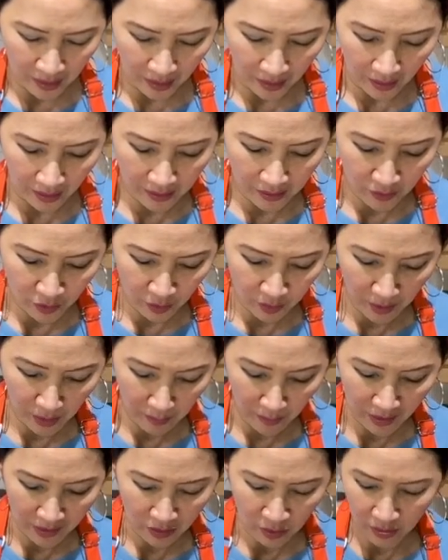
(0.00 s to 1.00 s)
into my
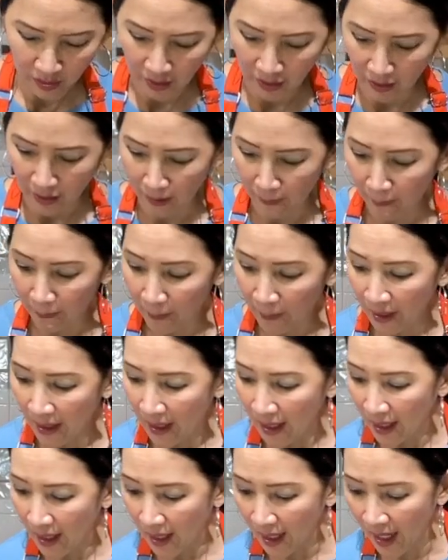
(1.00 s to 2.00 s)
measuring cup.
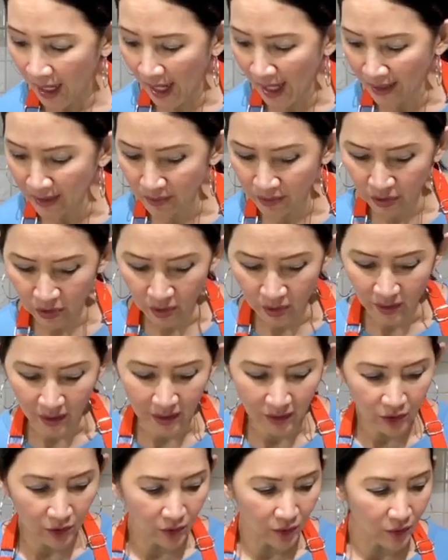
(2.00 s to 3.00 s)
And you
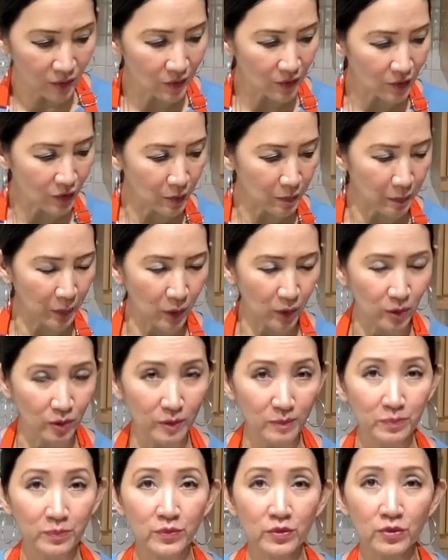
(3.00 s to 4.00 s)
can use the spoon
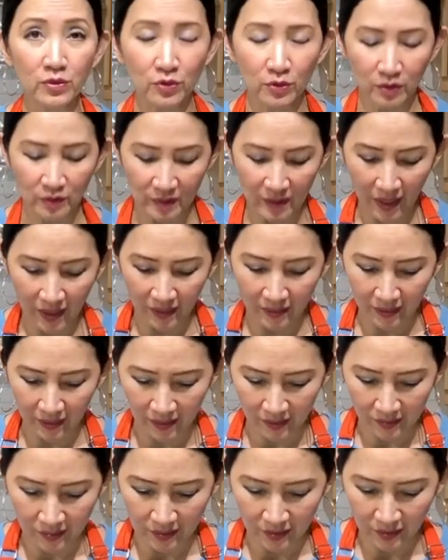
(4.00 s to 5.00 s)
to stir
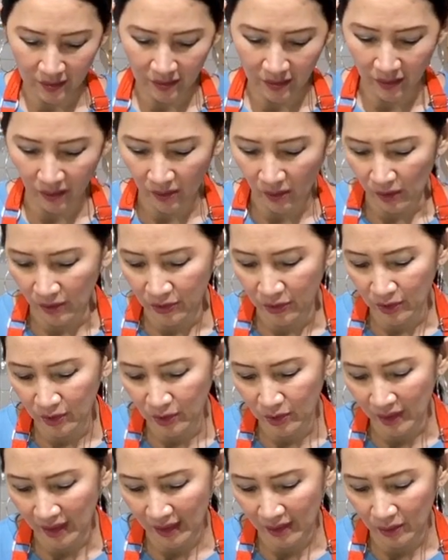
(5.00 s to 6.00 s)
this, although
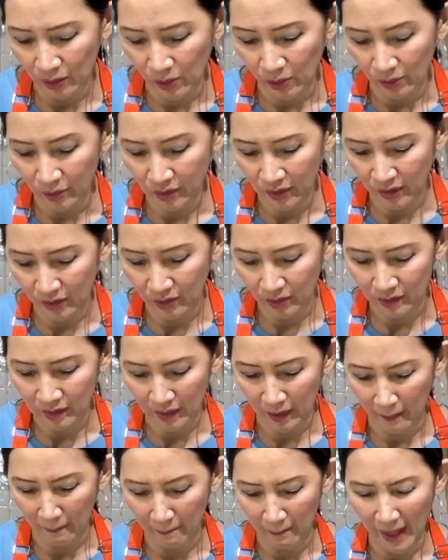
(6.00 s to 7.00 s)
you can also use
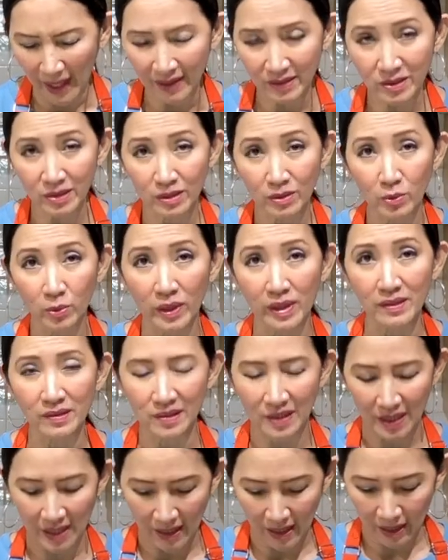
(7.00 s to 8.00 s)
a matcha whisk,
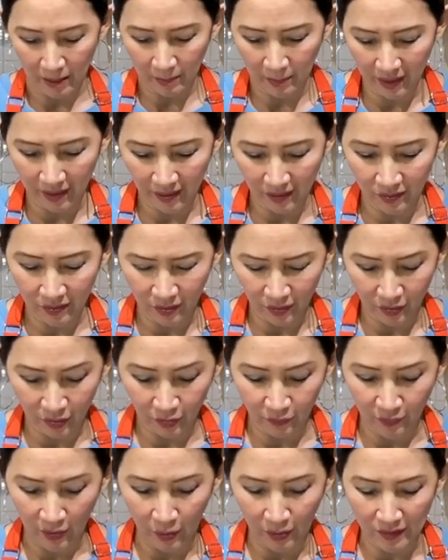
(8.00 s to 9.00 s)
because this is
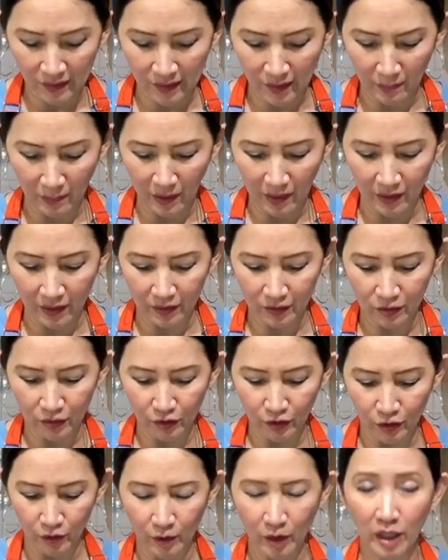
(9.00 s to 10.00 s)
very similar
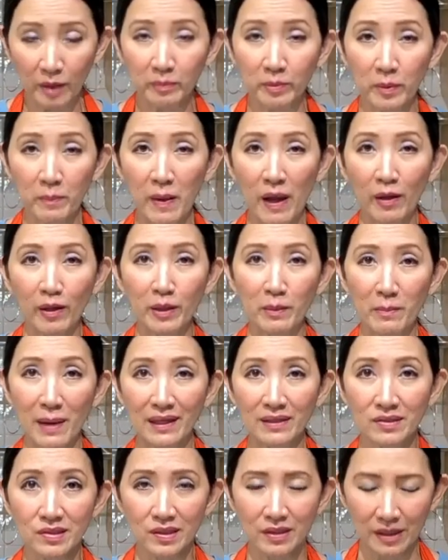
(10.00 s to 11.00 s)
to preparing
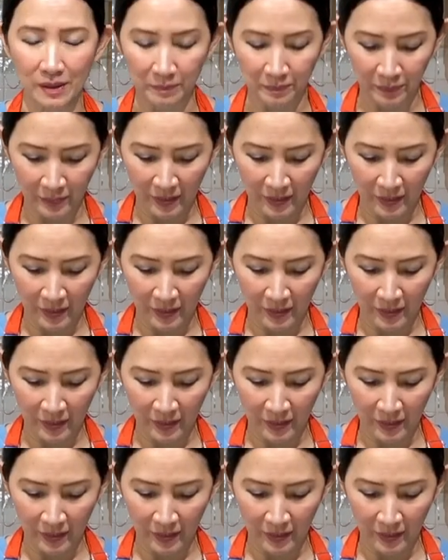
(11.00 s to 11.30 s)
matcha,